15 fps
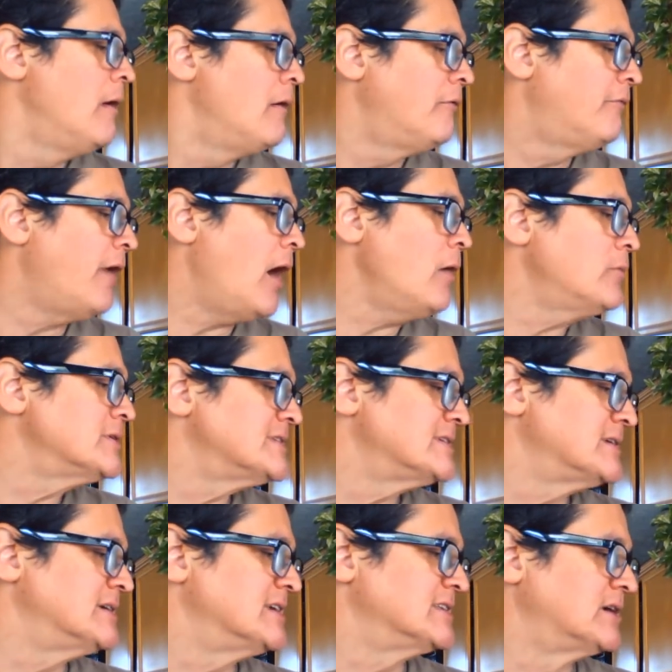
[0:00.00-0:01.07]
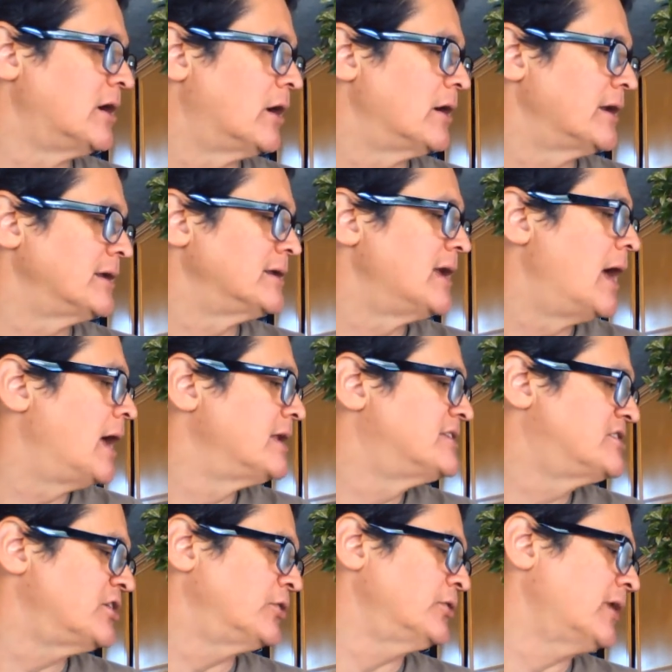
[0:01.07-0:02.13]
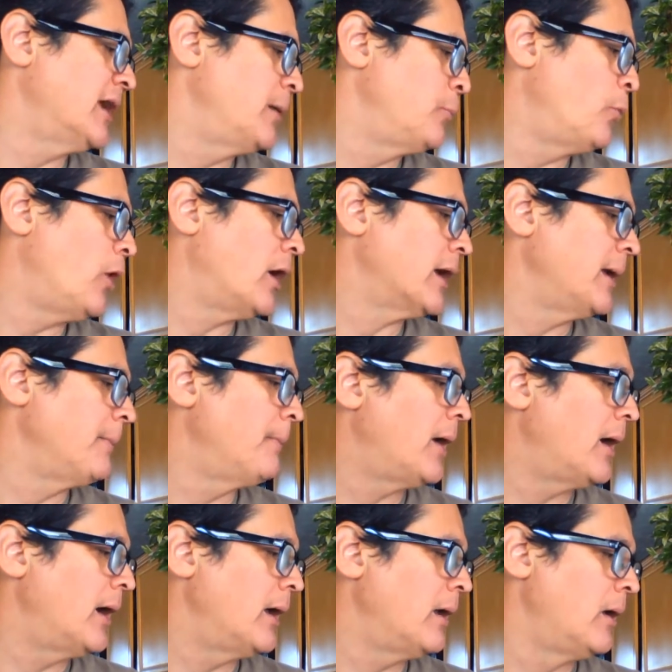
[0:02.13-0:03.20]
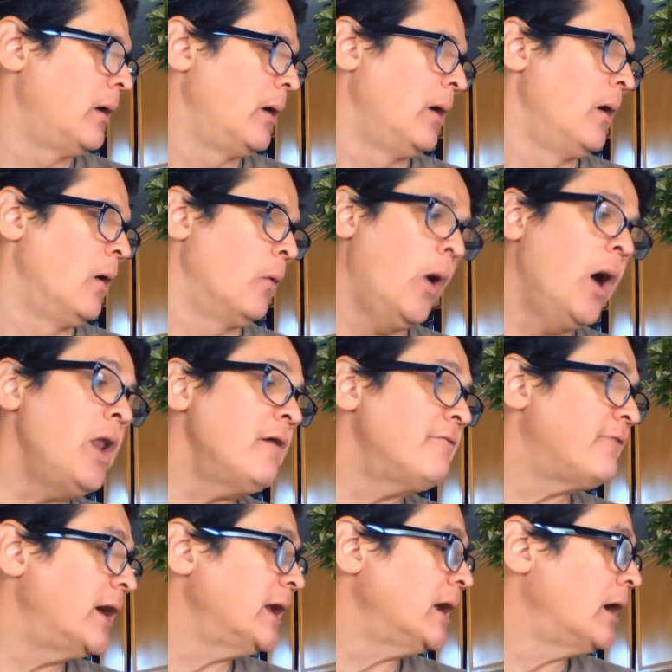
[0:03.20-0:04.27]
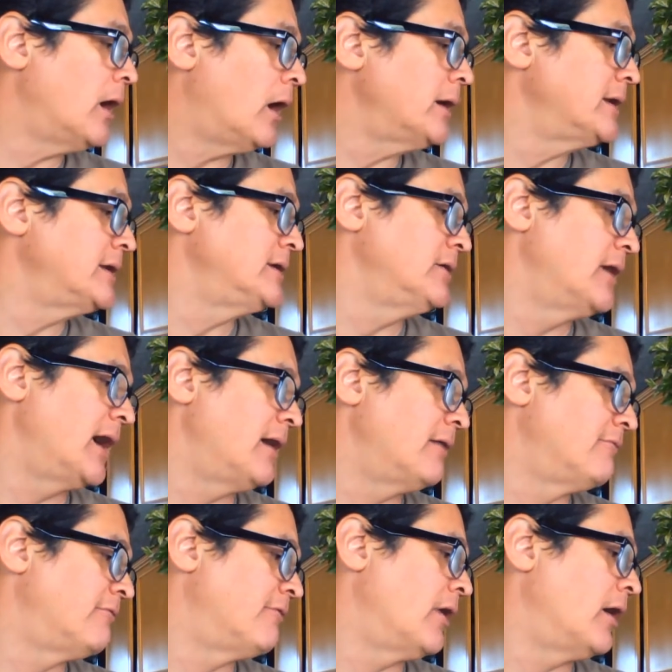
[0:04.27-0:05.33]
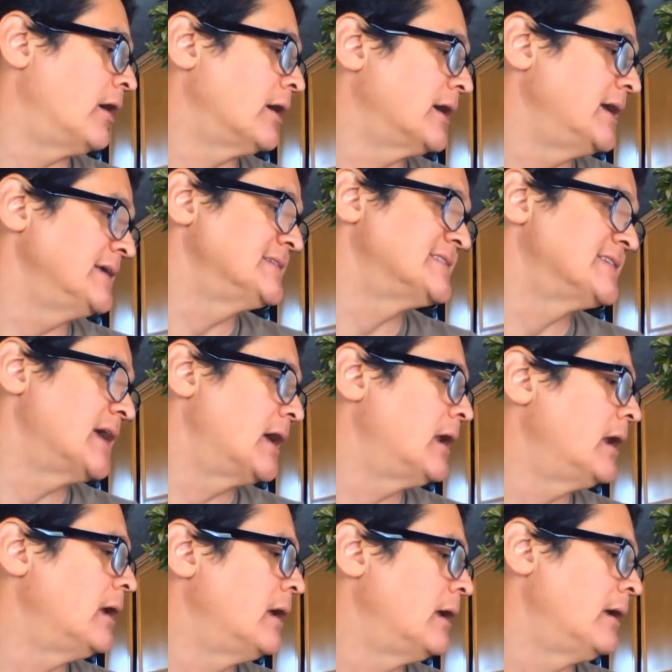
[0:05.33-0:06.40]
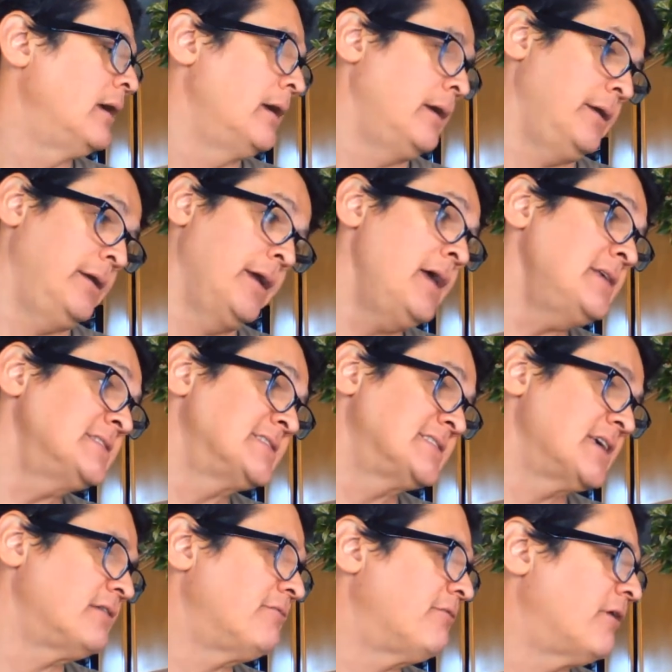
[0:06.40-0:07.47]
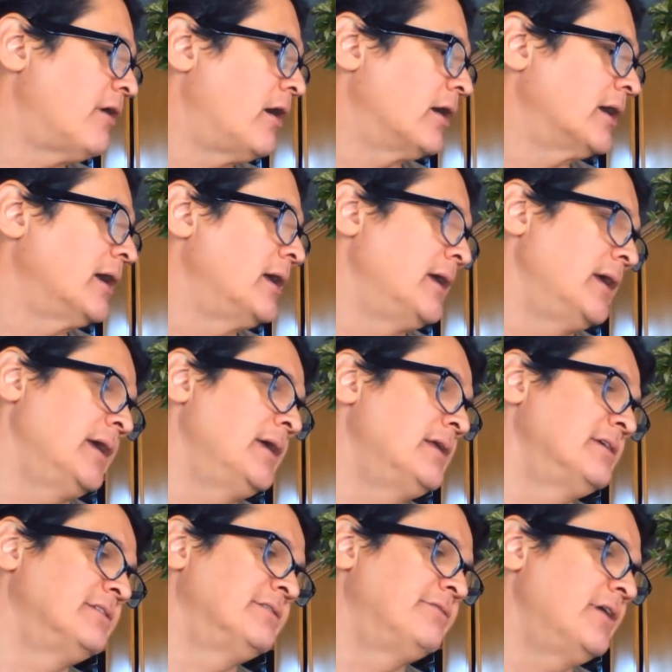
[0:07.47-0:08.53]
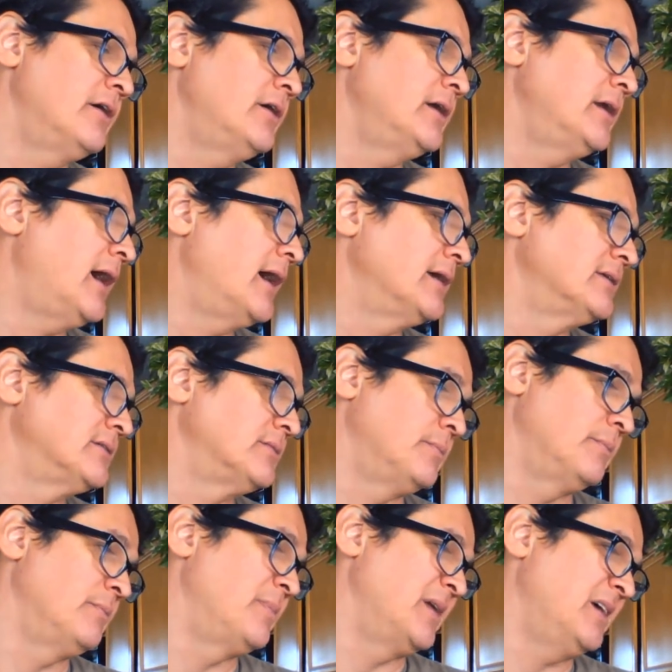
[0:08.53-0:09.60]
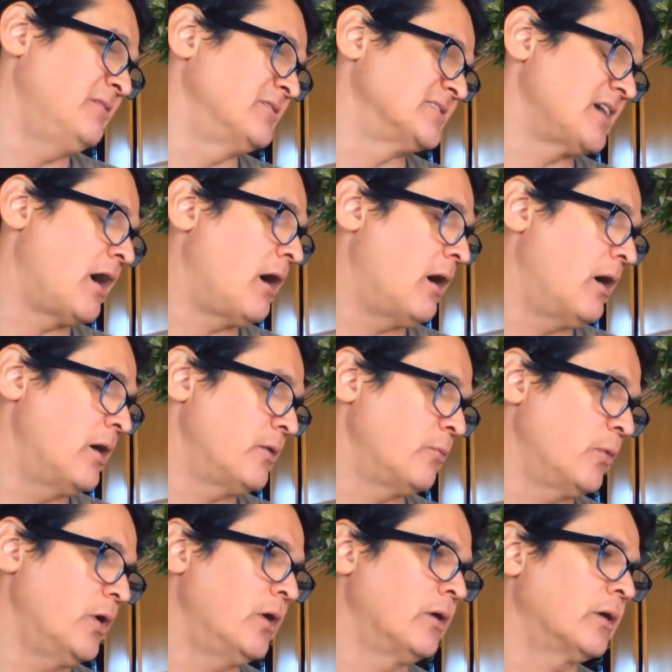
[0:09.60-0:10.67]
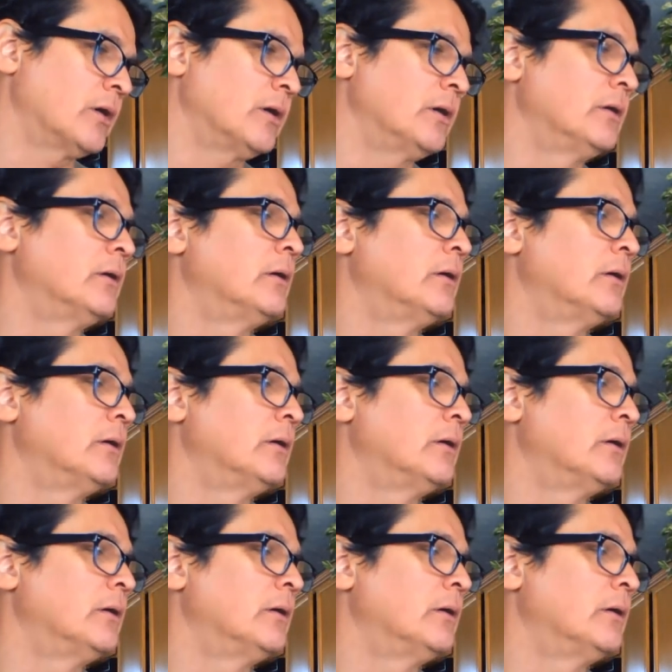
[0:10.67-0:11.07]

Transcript: Frog was in his garden. Toad came walking by. "What a fine garden you have, Frog," he said. "Yes," said Frog, "it is very nice, but it was hard work."